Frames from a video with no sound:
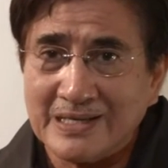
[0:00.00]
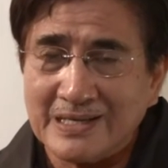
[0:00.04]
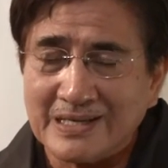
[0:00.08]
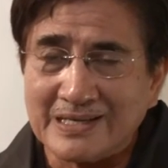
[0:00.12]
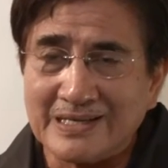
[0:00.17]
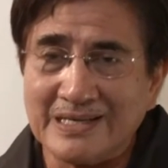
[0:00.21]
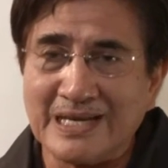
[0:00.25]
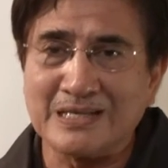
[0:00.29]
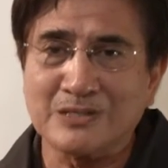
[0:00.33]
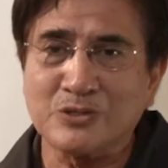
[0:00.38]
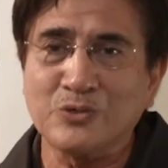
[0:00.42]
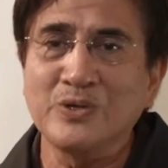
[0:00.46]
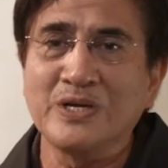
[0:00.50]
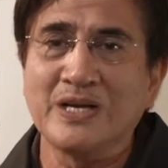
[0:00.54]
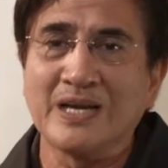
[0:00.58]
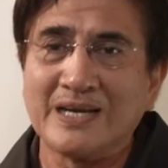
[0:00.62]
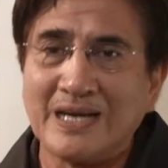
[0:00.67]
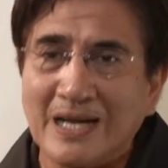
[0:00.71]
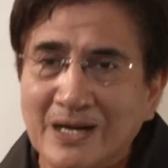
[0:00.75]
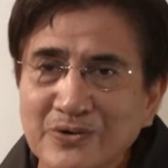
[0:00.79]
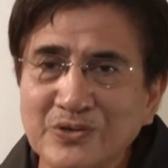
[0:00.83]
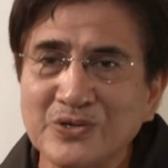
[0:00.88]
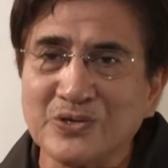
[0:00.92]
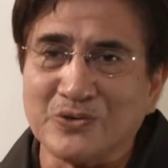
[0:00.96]
That will
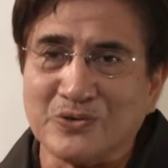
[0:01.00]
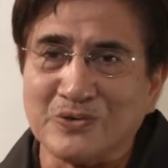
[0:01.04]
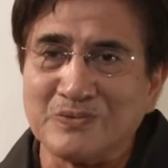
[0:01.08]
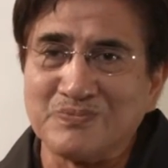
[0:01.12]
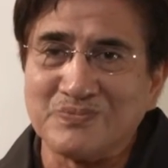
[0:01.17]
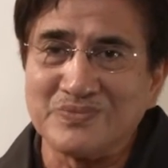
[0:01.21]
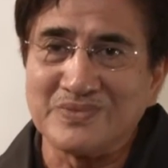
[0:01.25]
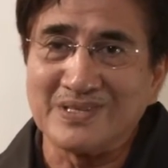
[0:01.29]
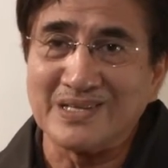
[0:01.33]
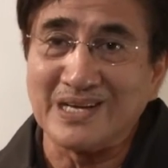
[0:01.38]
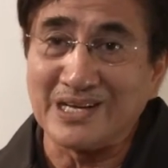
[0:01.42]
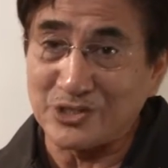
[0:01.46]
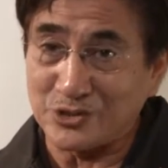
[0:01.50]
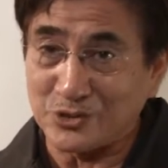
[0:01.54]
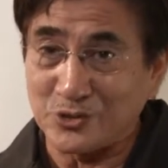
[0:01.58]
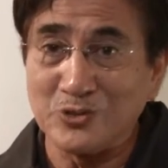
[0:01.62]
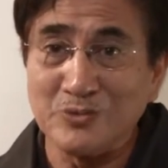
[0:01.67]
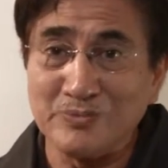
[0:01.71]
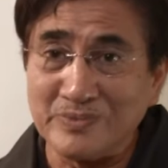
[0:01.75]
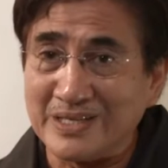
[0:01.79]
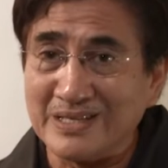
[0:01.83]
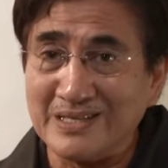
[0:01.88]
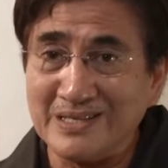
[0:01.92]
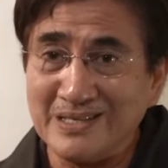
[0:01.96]
allow you,
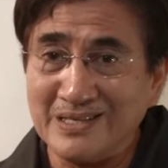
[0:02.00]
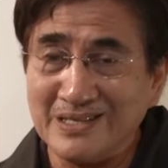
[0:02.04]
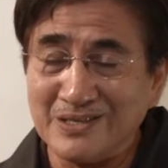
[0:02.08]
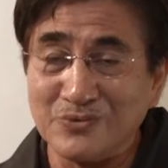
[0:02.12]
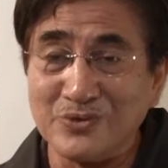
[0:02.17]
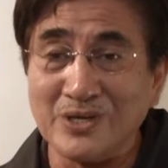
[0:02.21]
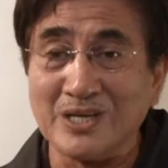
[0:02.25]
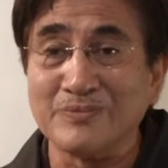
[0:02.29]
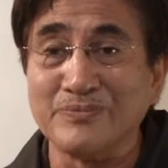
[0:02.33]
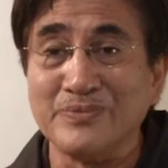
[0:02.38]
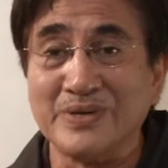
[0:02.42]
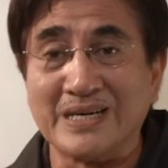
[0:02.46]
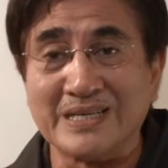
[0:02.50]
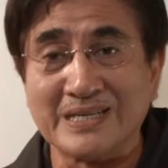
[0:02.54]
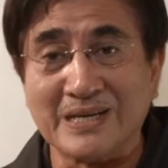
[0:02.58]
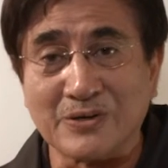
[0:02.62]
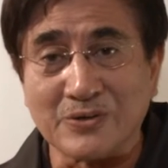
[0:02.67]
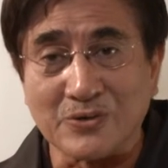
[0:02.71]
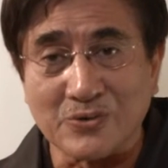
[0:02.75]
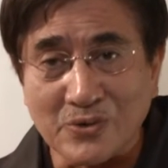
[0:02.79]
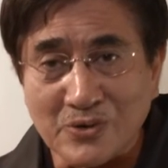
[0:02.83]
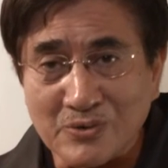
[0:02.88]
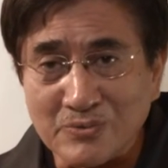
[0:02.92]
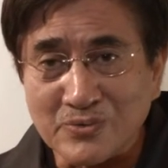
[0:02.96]
assuming we have done
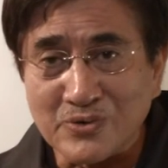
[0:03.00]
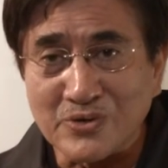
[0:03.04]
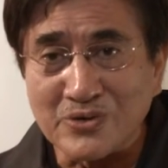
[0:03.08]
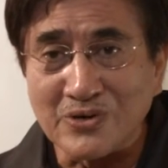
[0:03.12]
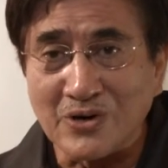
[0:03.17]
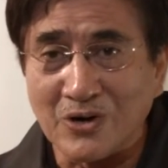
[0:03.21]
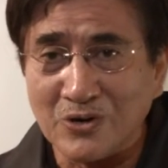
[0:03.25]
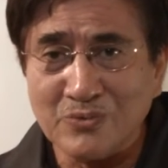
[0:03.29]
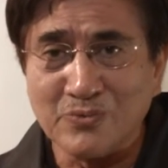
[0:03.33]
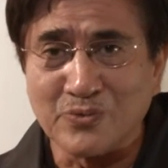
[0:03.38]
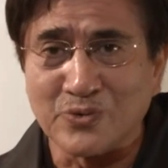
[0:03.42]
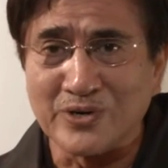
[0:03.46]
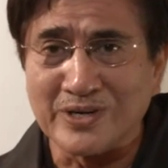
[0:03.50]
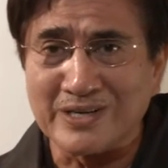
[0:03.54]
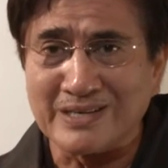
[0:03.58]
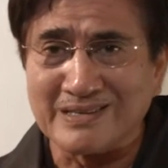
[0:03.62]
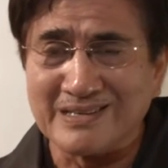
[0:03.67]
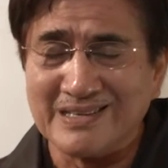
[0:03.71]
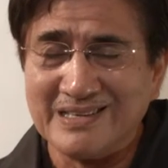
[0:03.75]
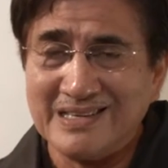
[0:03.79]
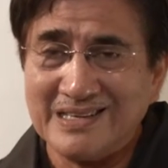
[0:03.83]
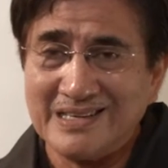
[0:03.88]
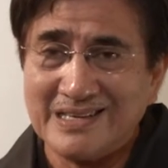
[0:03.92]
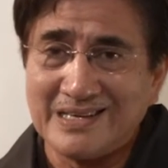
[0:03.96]
our homework
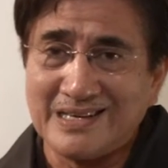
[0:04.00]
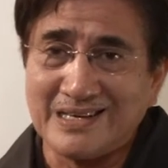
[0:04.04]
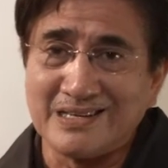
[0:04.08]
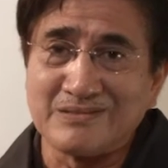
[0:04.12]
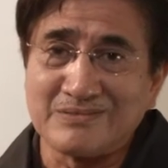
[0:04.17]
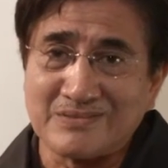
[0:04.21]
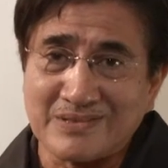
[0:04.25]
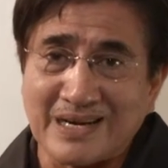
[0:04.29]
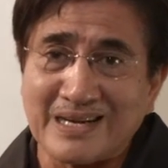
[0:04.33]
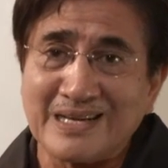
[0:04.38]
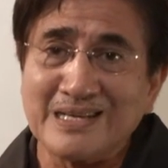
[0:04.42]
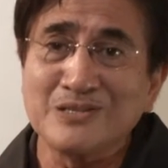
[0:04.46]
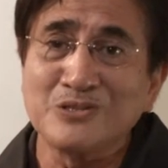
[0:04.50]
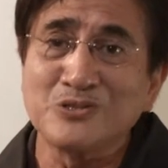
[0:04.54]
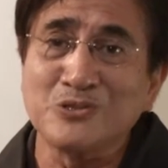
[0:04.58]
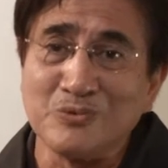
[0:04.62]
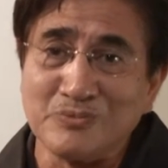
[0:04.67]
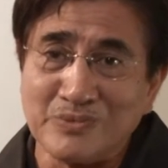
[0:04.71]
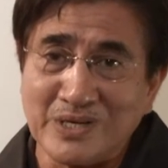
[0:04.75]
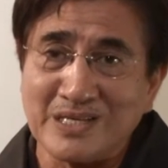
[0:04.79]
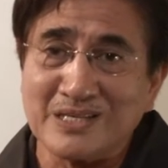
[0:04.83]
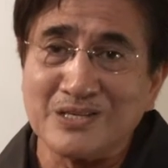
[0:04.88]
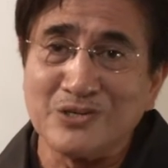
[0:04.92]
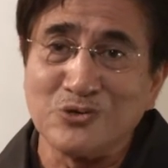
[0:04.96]
and tried to
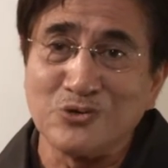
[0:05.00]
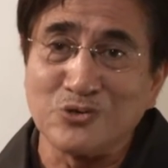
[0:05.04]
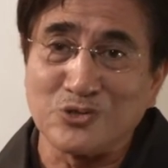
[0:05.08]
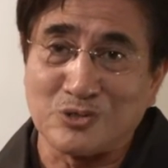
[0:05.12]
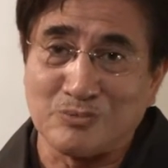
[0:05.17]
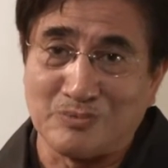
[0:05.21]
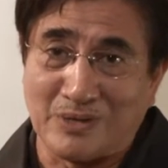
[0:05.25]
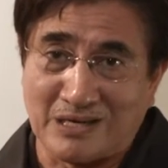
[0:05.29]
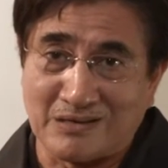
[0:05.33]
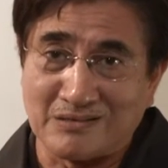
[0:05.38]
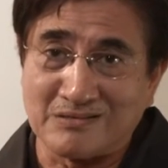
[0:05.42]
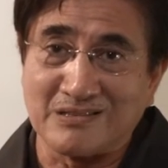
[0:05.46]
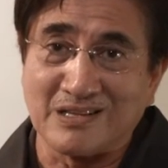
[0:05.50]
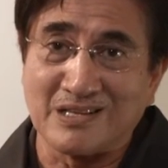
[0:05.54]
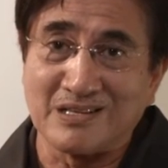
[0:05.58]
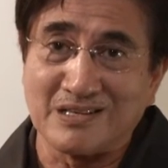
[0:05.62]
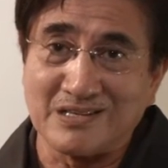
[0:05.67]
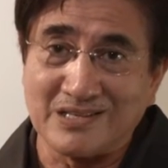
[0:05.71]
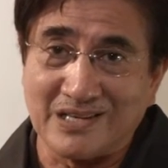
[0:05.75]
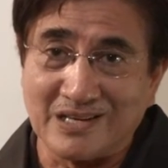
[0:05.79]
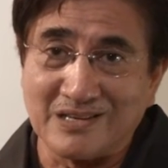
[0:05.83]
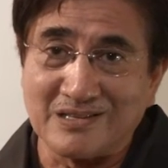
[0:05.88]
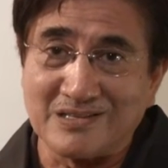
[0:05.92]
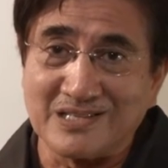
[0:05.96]
make you smarter,
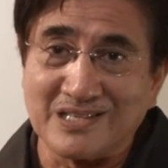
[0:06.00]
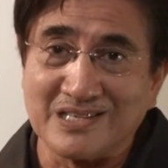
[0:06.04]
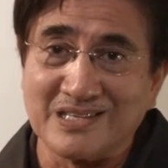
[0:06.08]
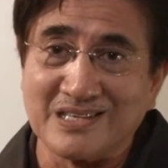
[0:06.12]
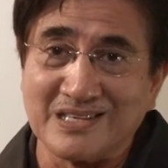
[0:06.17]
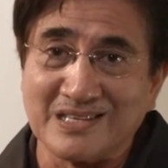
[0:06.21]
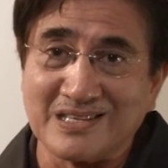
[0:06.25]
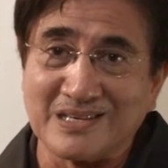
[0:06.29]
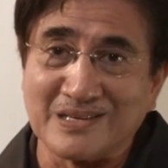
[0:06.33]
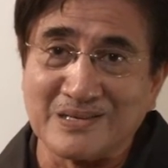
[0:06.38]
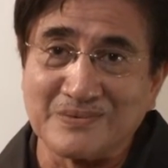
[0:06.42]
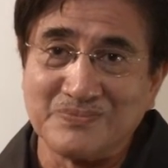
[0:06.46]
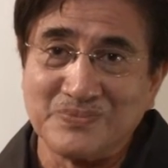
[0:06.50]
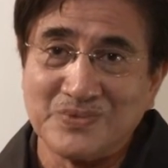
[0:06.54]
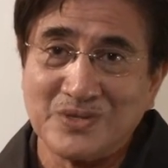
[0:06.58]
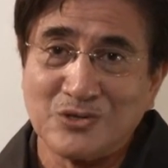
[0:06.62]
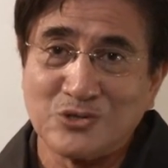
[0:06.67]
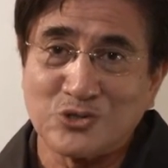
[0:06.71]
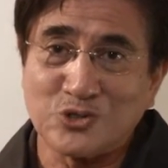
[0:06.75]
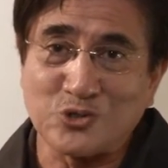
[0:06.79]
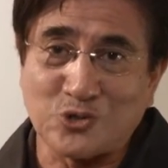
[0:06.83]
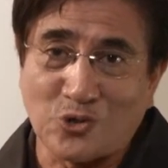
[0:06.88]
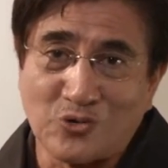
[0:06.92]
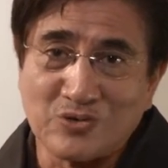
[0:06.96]
healthier,
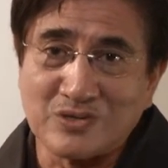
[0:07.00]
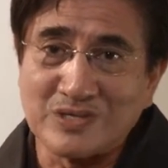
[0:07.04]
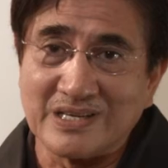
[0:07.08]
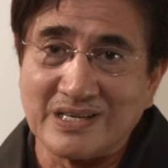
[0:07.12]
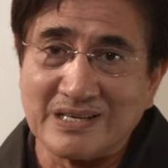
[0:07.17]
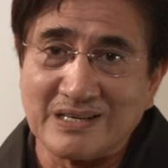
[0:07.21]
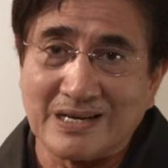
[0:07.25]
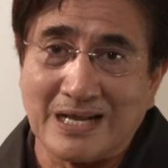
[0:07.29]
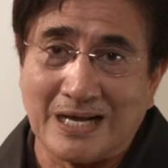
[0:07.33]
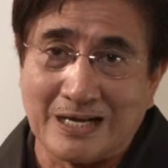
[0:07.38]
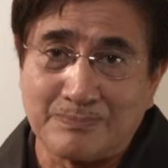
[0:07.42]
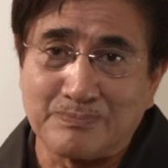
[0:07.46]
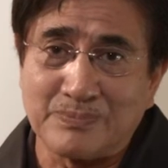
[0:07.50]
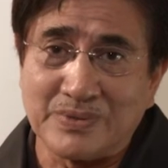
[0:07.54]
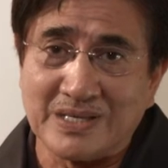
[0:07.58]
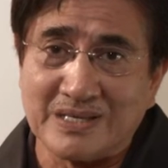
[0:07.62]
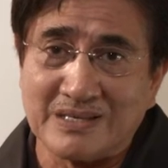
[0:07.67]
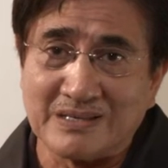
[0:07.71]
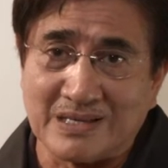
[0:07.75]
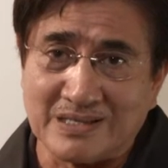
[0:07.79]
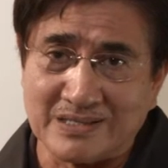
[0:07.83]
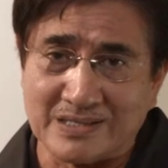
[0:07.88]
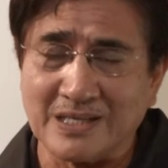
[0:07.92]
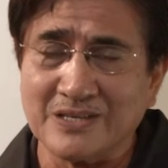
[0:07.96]
stronger,
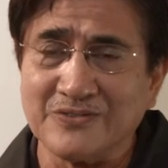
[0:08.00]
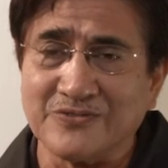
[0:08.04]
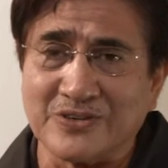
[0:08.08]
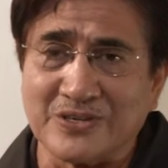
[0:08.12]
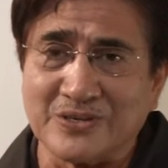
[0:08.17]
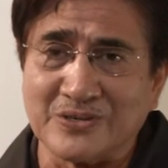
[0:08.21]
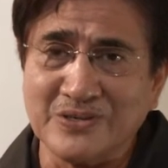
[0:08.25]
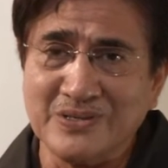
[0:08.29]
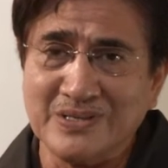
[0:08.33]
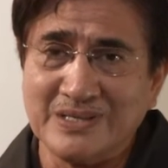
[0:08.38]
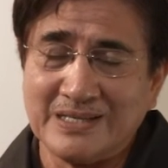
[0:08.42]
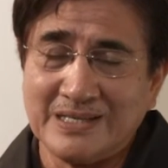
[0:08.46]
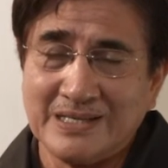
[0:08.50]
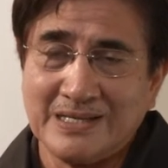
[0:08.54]
happier, and safer, no?